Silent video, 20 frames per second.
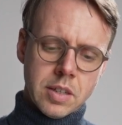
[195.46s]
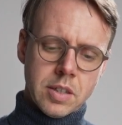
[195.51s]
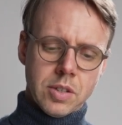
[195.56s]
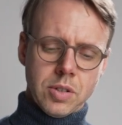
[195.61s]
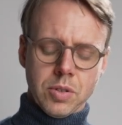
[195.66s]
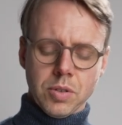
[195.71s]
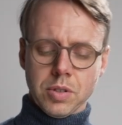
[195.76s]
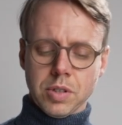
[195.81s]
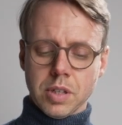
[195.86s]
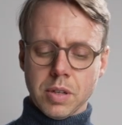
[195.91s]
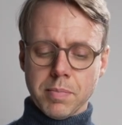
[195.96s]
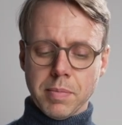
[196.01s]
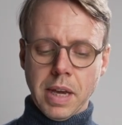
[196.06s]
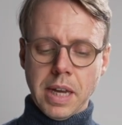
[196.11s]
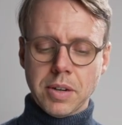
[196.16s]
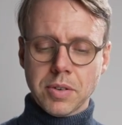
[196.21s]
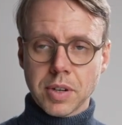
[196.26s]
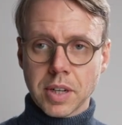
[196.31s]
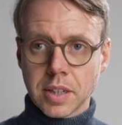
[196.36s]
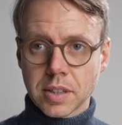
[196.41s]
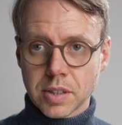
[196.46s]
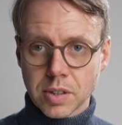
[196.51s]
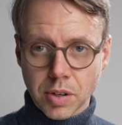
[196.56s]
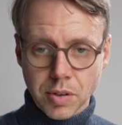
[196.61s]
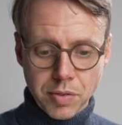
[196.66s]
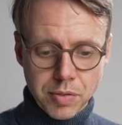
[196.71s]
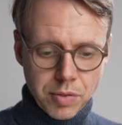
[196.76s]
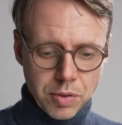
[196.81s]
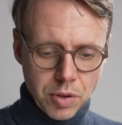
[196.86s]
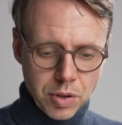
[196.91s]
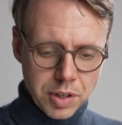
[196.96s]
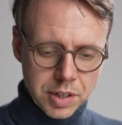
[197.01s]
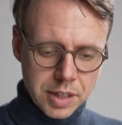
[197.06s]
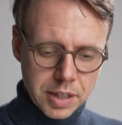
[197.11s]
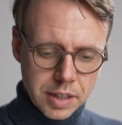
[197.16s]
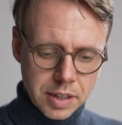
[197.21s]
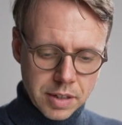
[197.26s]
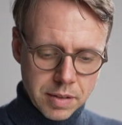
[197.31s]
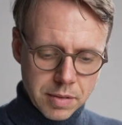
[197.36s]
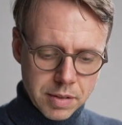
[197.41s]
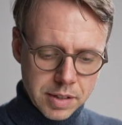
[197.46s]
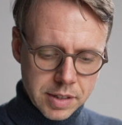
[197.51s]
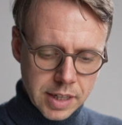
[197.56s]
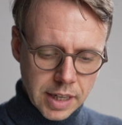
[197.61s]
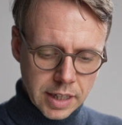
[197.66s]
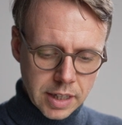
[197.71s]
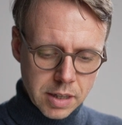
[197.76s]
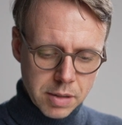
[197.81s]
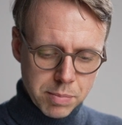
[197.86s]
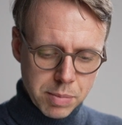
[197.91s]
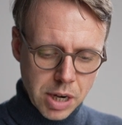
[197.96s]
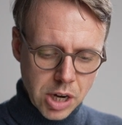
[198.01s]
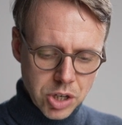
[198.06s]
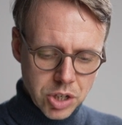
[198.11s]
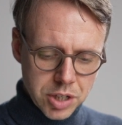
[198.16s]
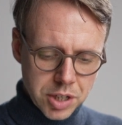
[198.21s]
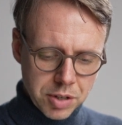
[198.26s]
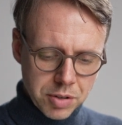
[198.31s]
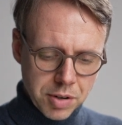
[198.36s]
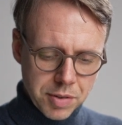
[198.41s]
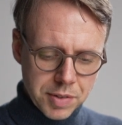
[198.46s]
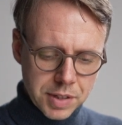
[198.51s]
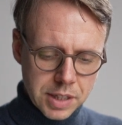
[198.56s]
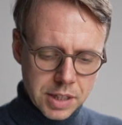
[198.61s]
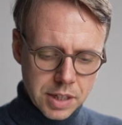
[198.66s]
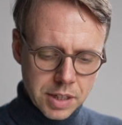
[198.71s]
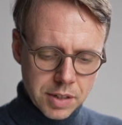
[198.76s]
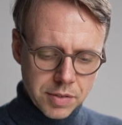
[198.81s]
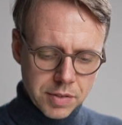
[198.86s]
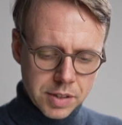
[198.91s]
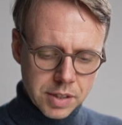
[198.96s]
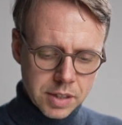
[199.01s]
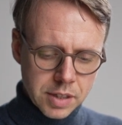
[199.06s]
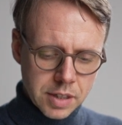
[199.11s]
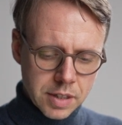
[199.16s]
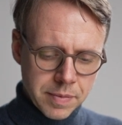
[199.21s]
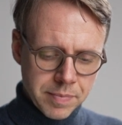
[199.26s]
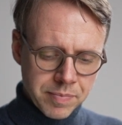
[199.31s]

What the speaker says: So it's the matrix of all the second partial derivatives